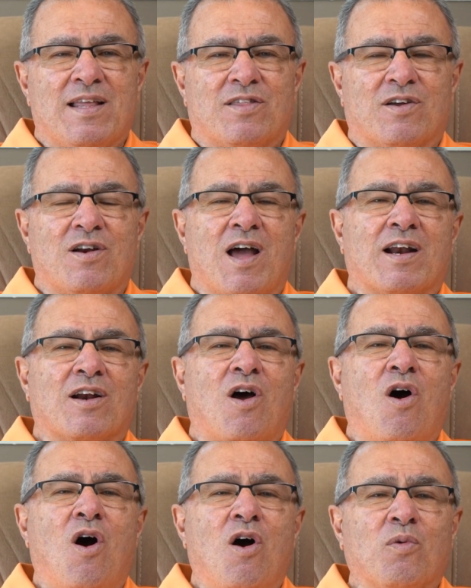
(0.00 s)
They're not at
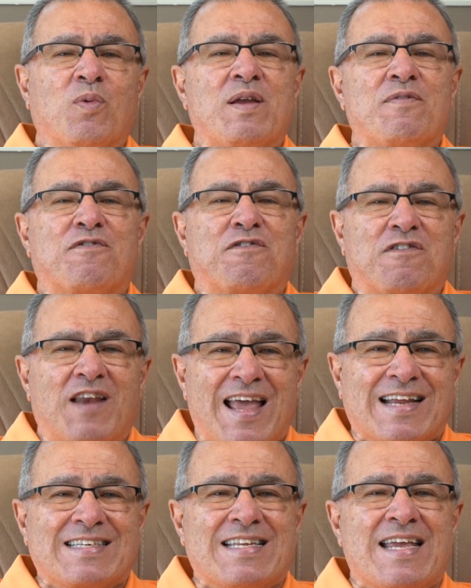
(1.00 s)
all
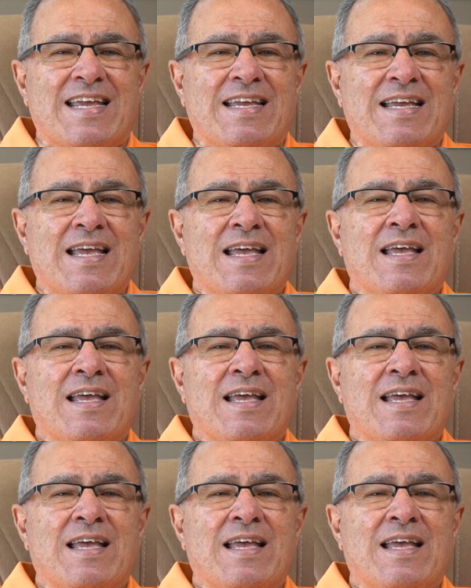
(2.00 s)
reflecting